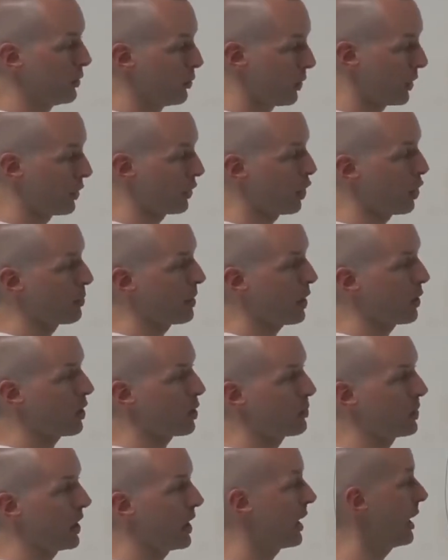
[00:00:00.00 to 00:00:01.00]
with no
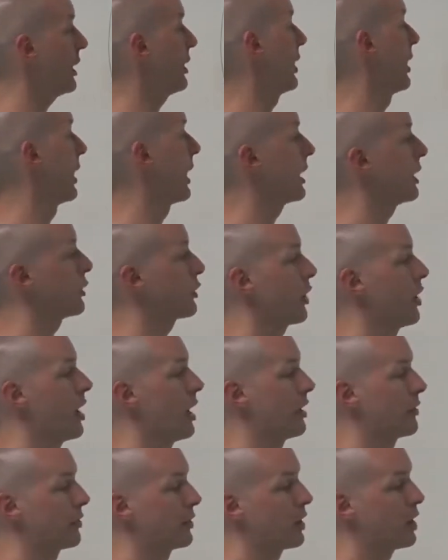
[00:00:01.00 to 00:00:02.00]
power applied, the light is
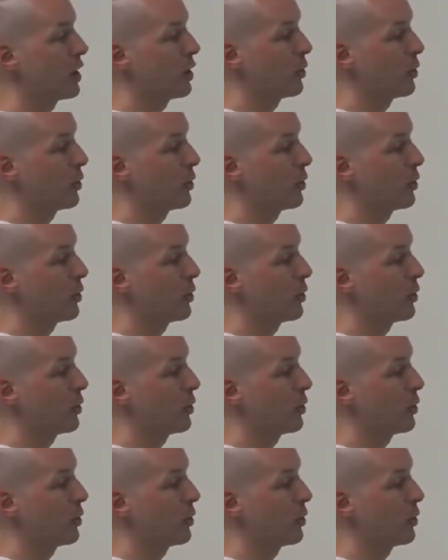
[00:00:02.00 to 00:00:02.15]
off.